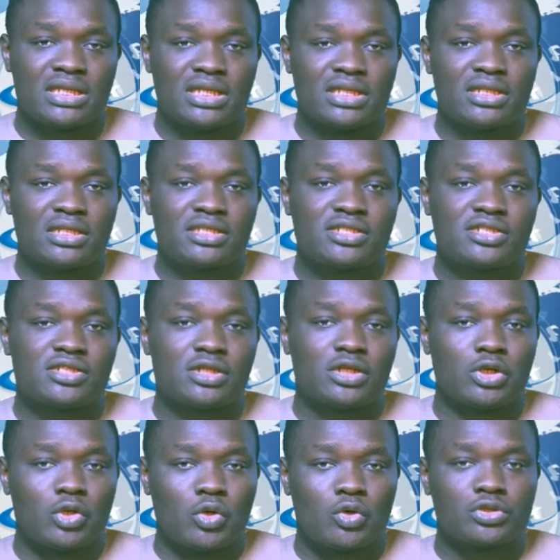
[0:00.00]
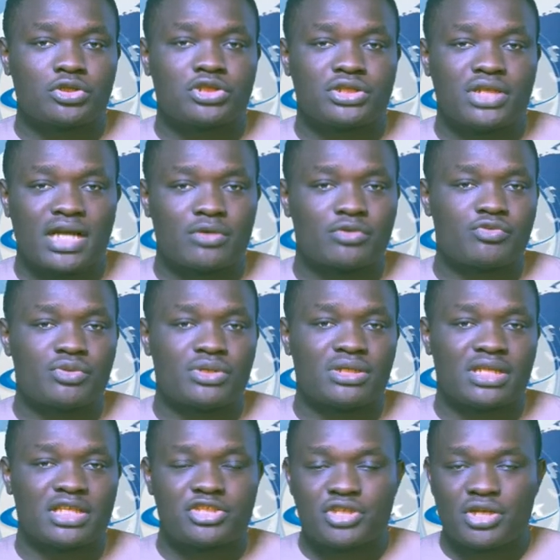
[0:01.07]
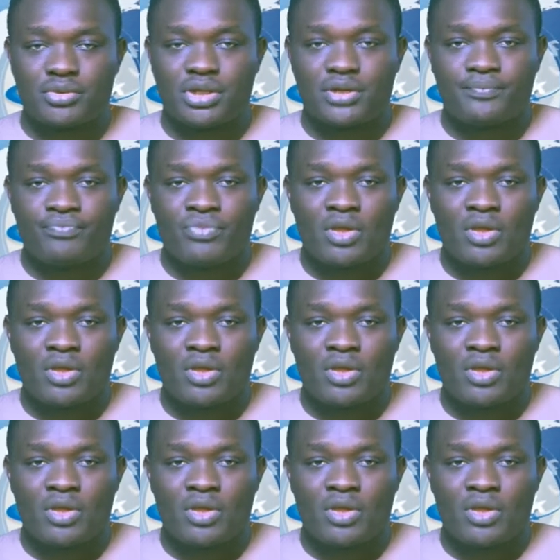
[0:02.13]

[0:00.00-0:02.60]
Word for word: in its uh, launch country, Nigeria,